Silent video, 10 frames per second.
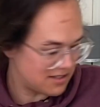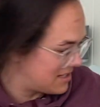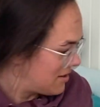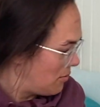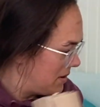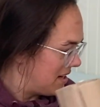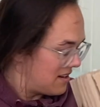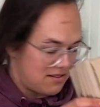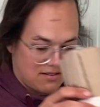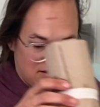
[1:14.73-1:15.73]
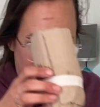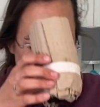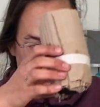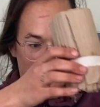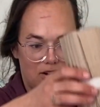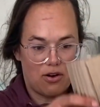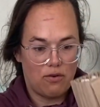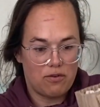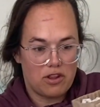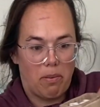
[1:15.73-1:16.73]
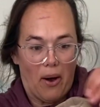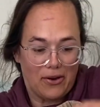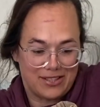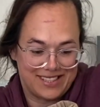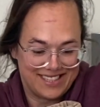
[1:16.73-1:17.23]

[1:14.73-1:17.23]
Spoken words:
Let's open it over the box